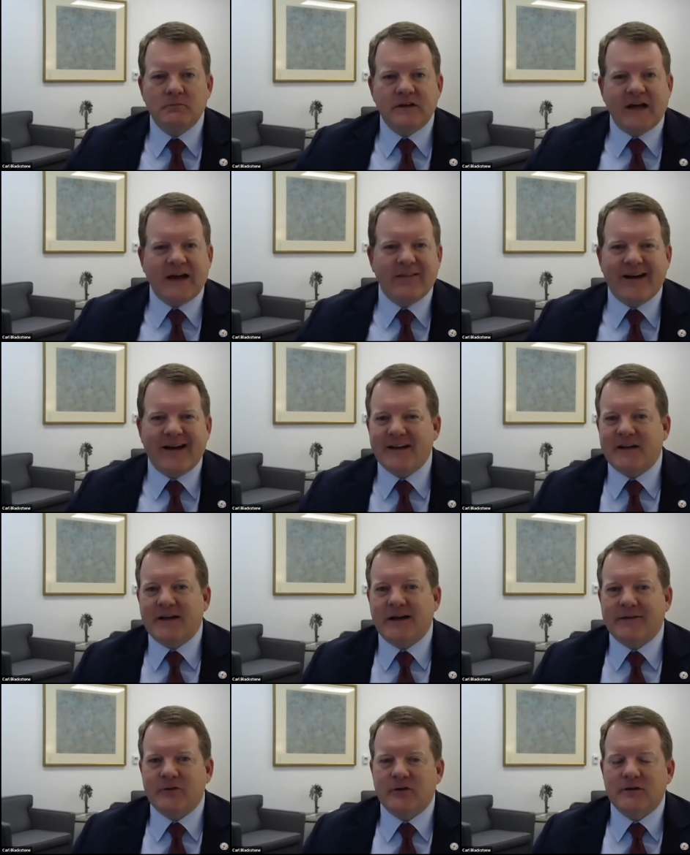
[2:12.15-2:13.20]
Got a lot to
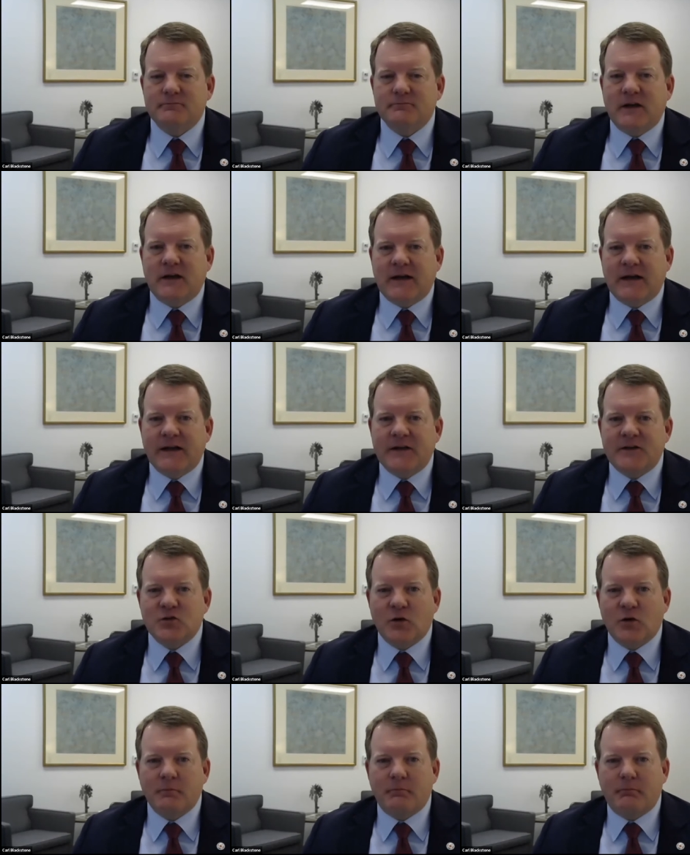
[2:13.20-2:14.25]
cover uh, in a short